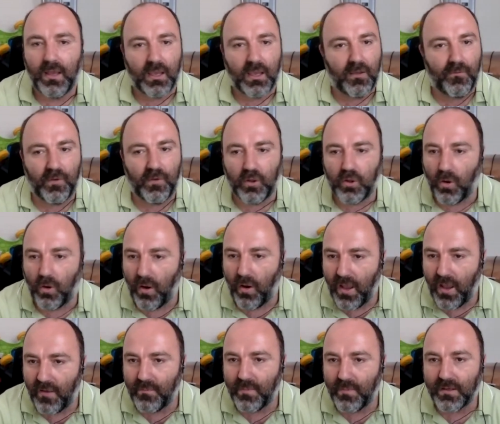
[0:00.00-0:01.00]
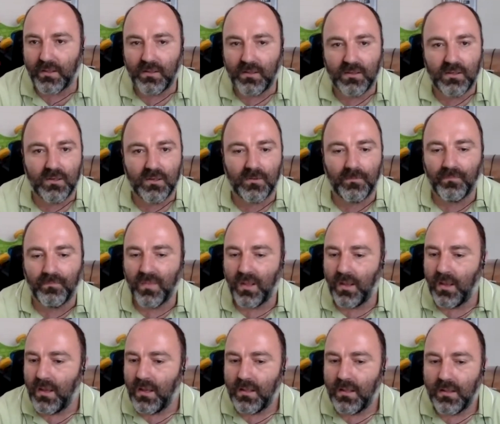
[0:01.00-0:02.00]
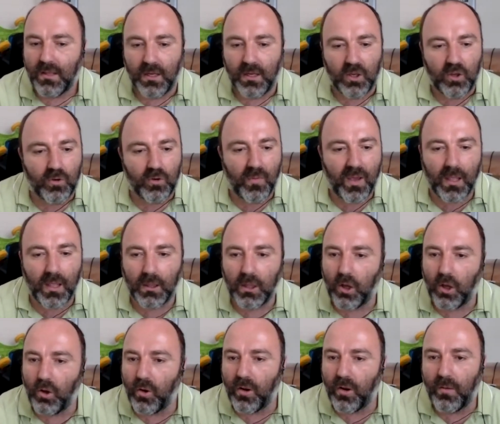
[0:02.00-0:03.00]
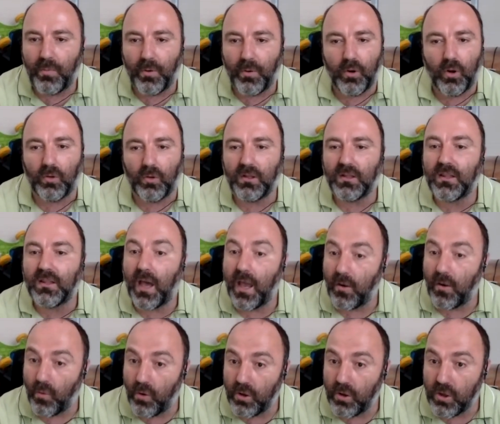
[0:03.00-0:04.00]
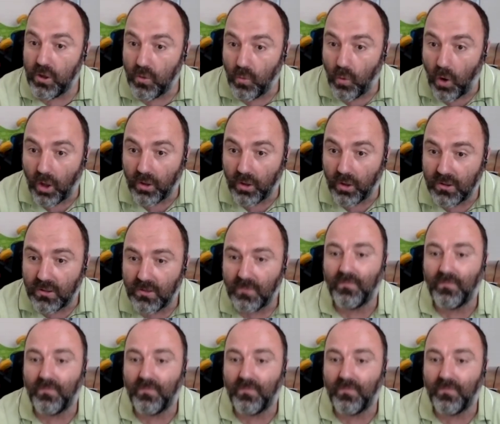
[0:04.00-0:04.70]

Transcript: If you don't have magnesium, then you may load up on all the thyroid you want,